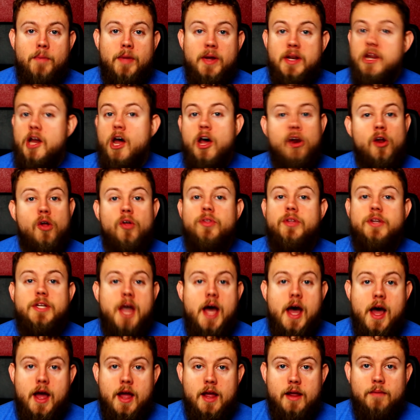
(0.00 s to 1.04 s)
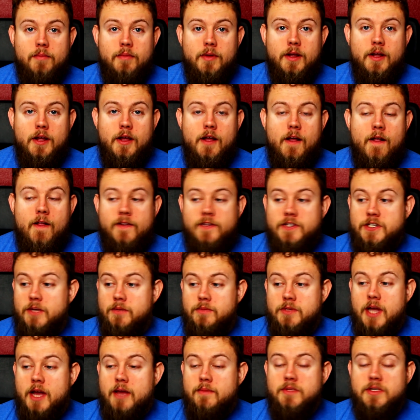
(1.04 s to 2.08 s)
But not all the time.
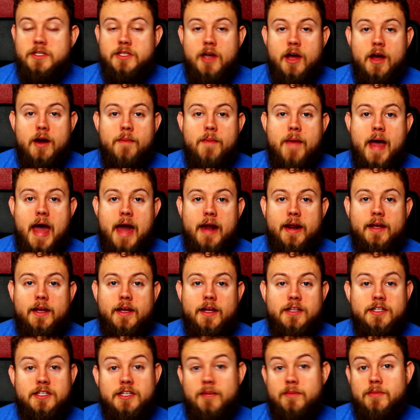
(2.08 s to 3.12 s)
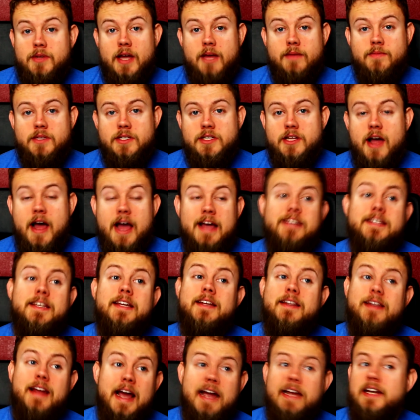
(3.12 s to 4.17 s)
Sometimes it's automatic, and sometimes it's not. I
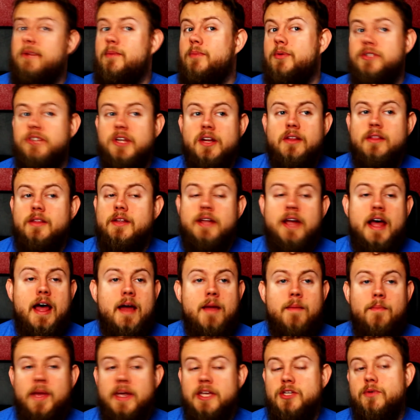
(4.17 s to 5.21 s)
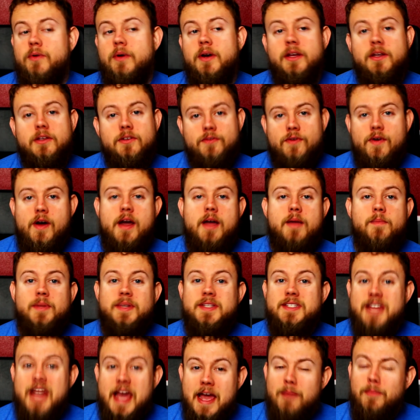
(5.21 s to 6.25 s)
say 90% of the time, base running is fine,
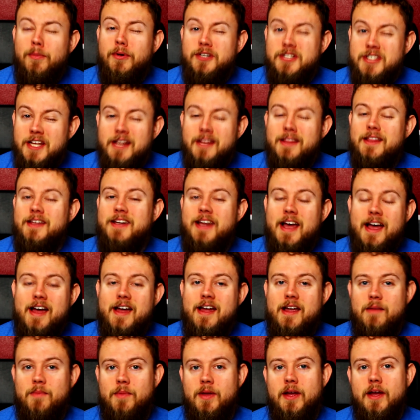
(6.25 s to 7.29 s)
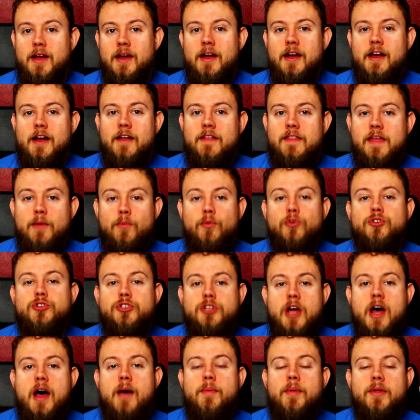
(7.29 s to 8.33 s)
but 10% of the time, they will
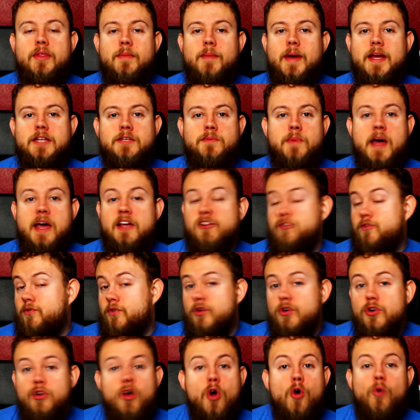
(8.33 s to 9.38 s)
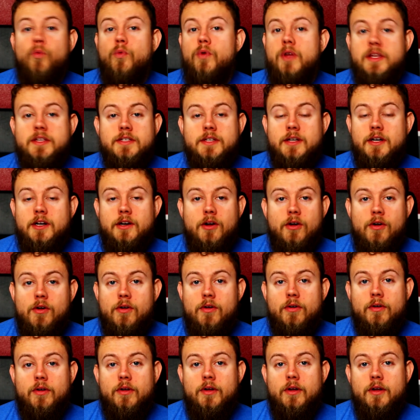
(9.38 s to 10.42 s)
stop on the base pass for no reason at
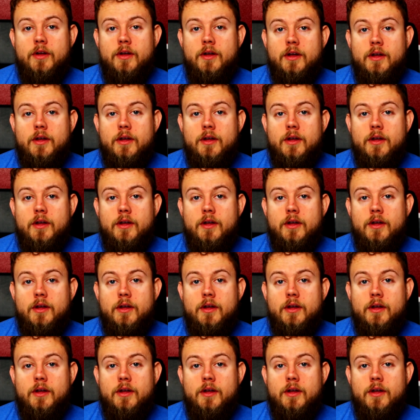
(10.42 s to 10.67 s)
all.